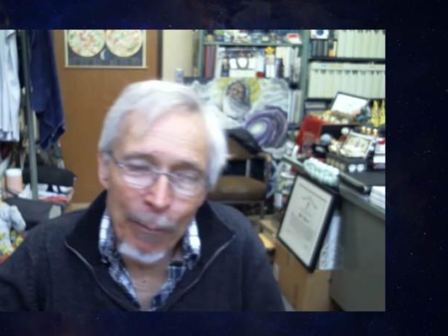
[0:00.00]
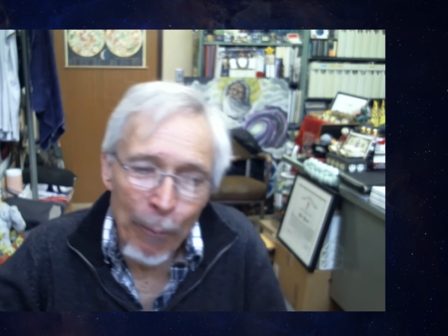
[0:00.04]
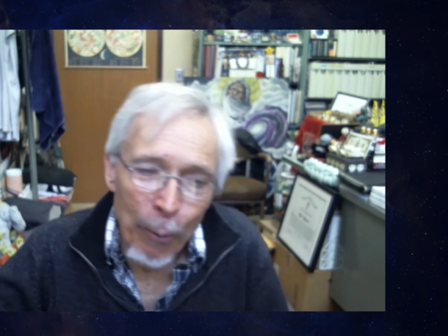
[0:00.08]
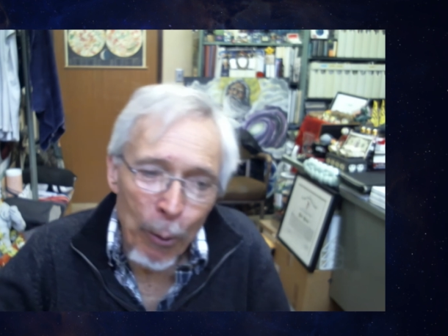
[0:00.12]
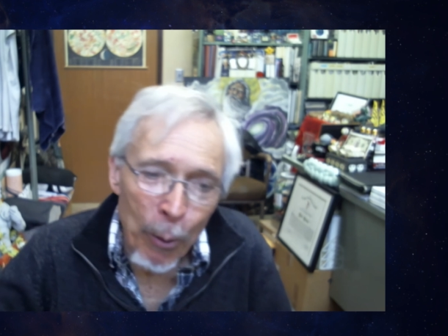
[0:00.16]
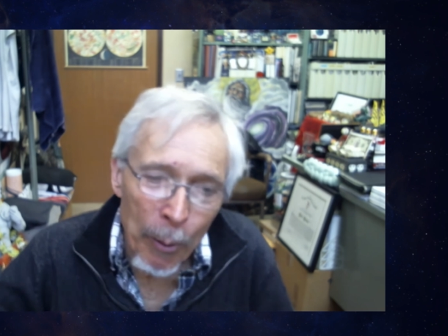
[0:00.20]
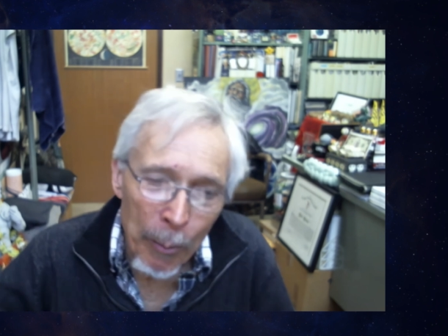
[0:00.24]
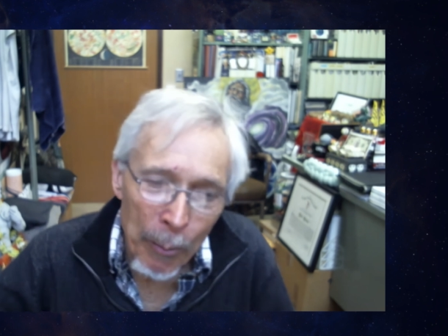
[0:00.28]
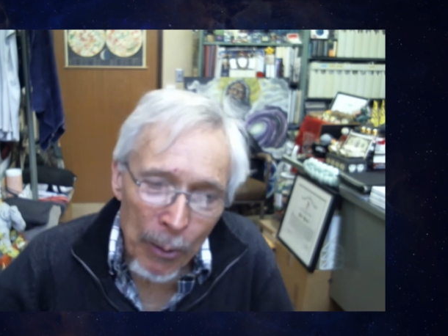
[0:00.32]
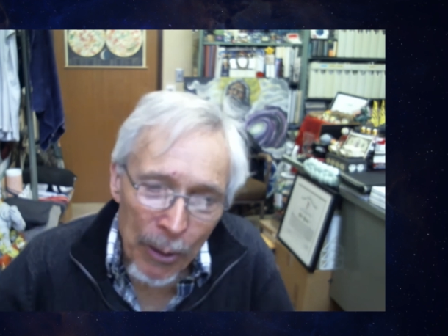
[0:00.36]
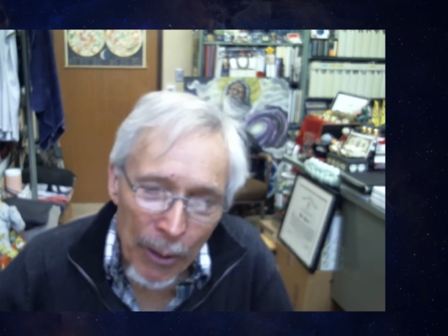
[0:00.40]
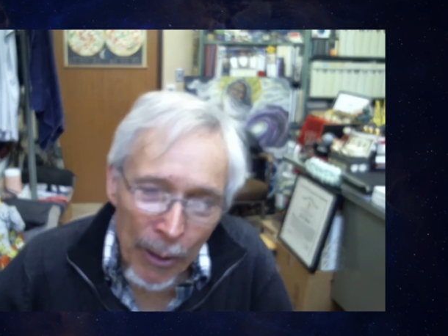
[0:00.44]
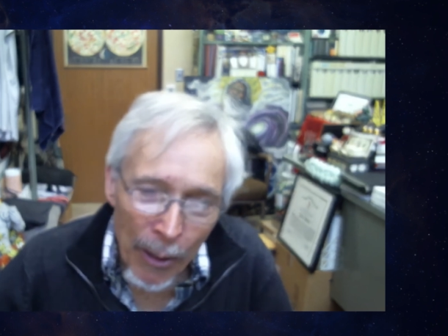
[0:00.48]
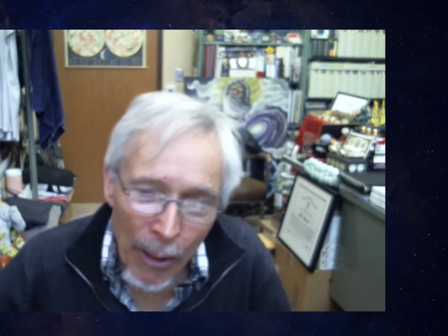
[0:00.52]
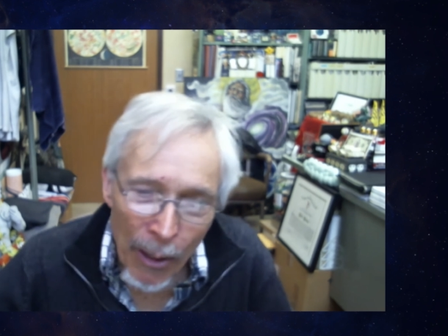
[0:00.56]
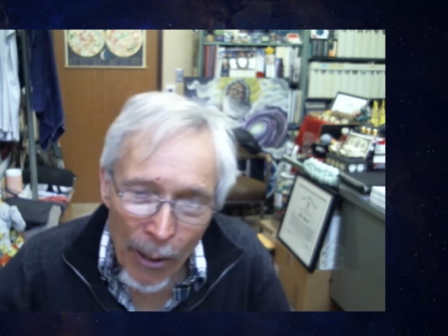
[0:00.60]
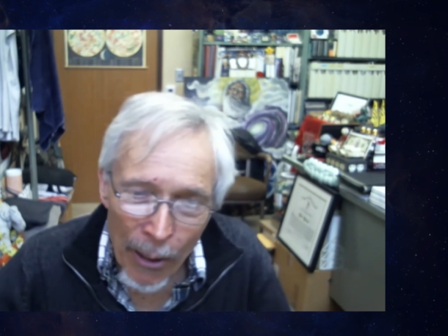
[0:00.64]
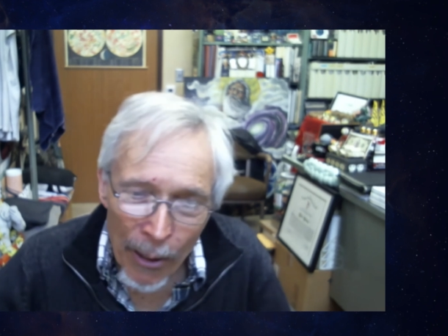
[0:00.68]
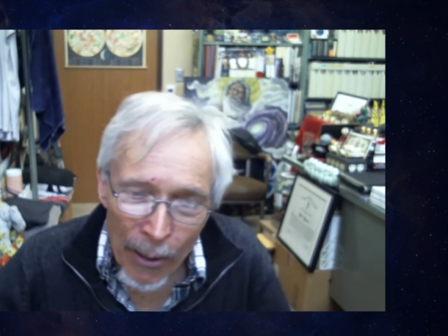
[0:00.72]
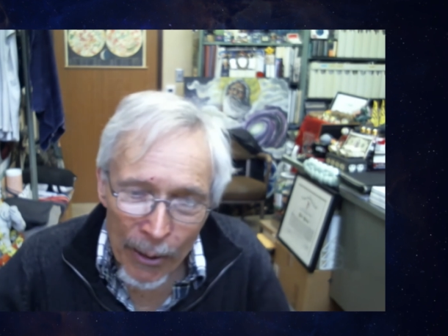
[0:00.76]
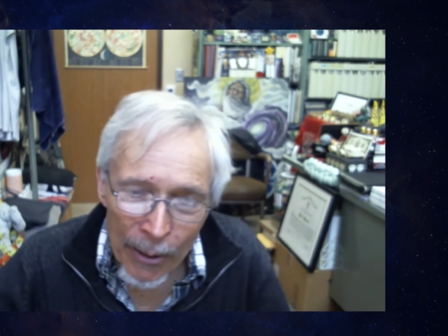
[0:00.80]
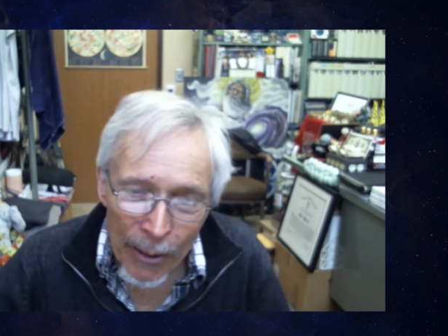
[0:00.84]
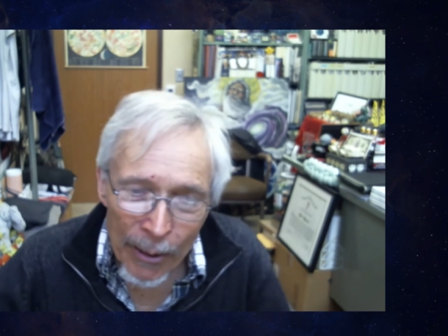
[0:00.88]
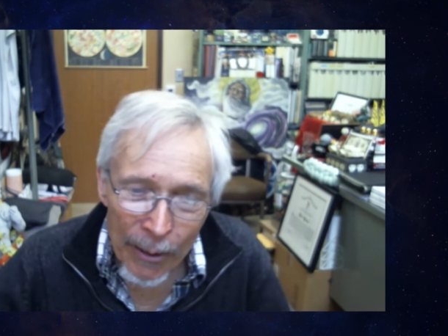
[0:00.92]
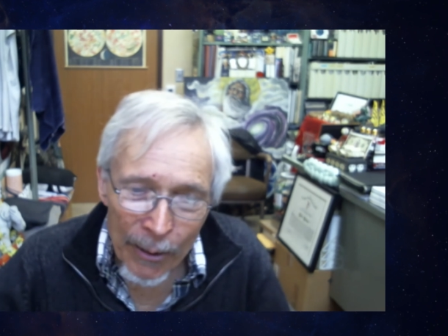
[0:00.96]
form
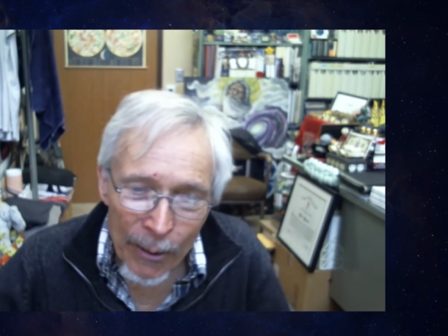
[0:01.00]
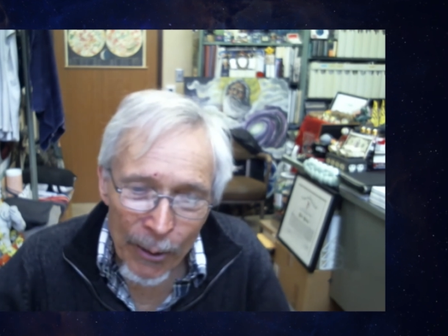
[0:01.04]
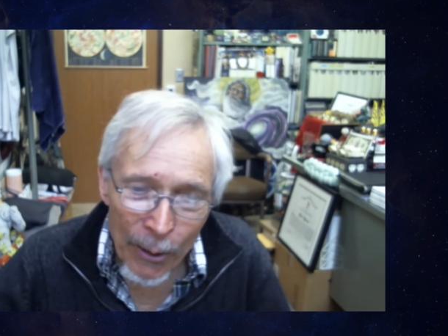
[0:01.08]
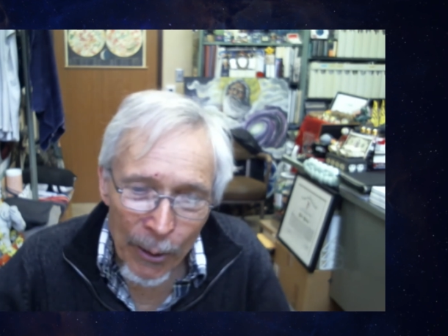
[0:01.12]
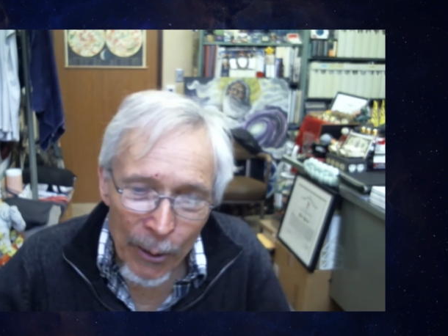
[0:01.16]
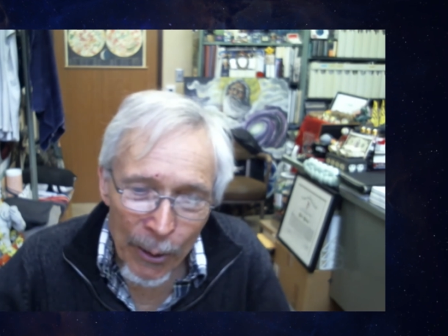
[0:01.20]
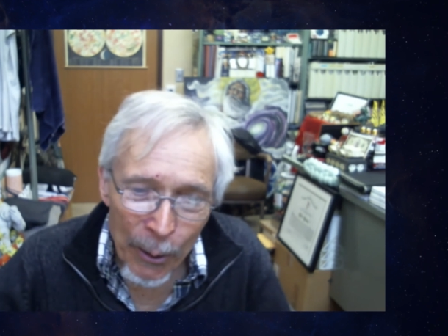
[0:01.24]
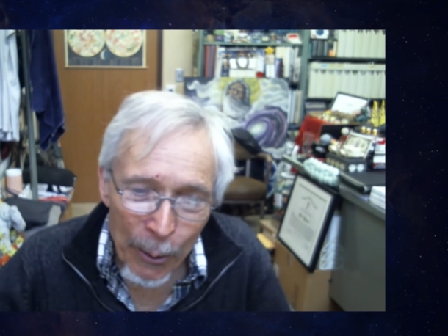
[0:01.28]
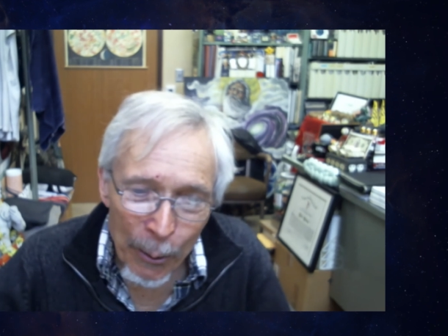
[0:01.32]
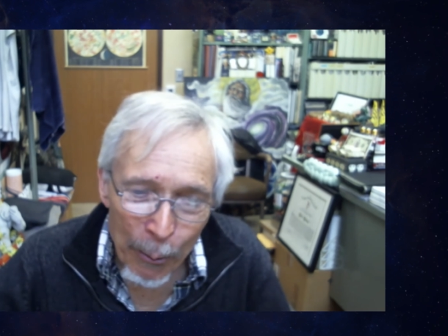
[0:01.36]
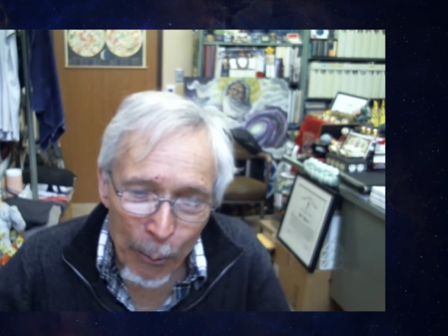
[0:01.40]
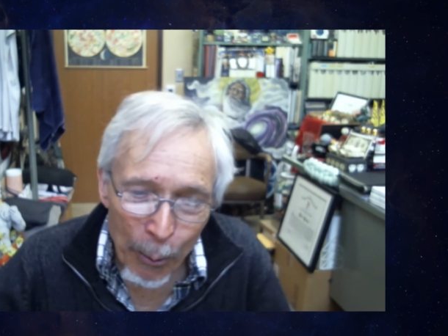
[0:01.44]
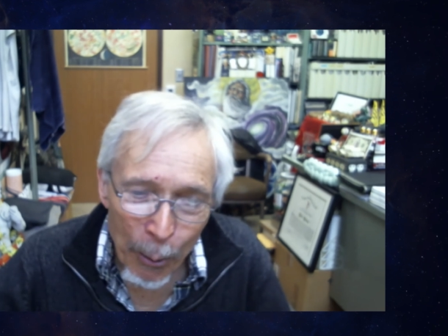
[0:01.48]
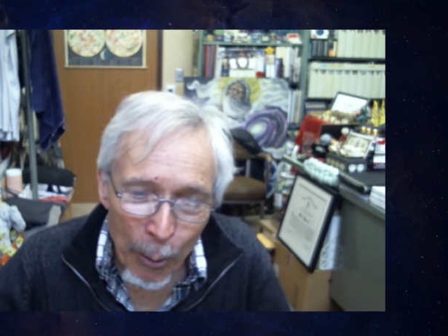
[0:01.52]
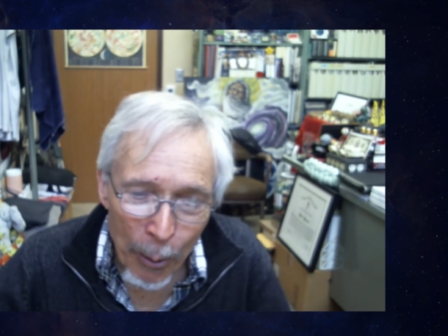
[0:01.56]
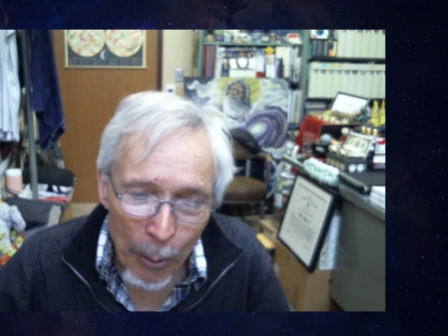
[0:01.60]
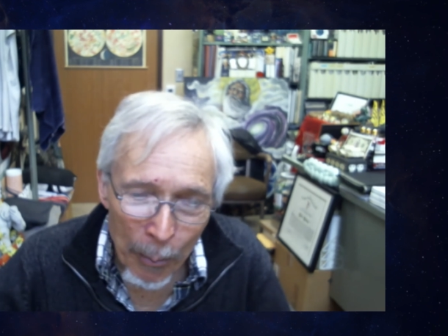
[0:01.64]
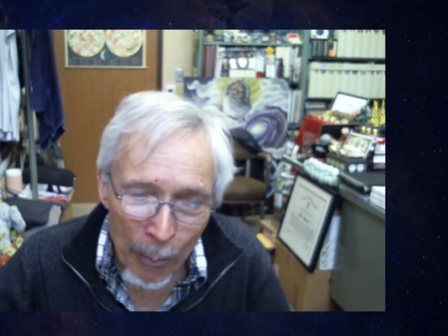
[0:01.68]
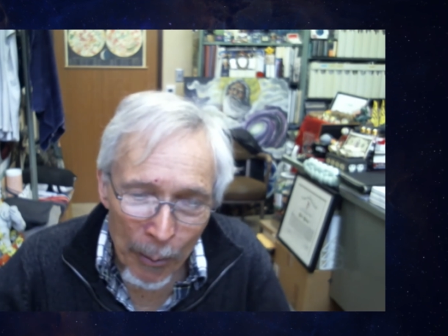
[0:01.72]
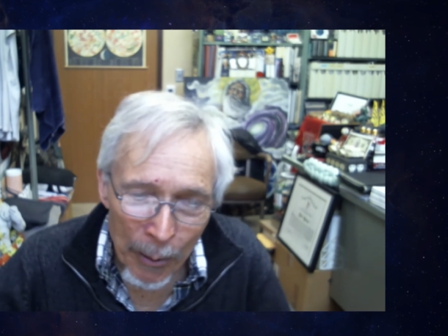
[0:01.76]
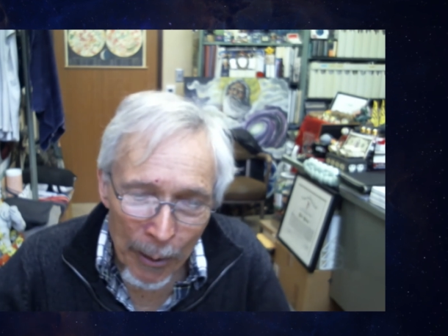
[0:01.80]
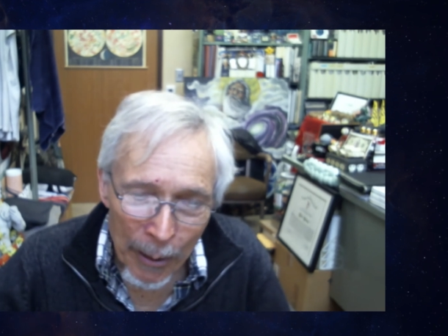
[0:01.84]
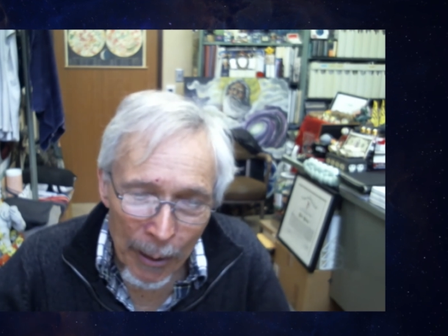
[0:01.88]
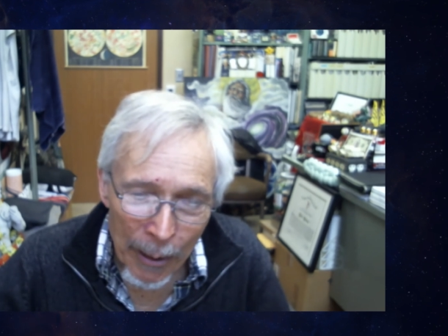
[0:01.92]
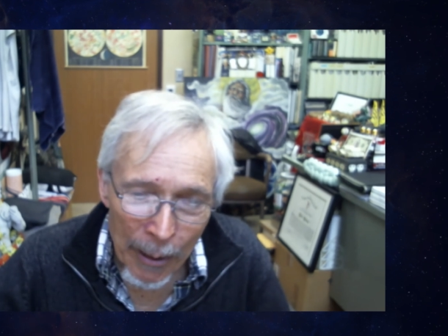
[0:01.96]
stars. And so you
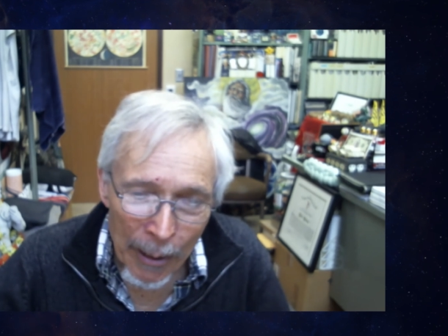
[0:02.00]
form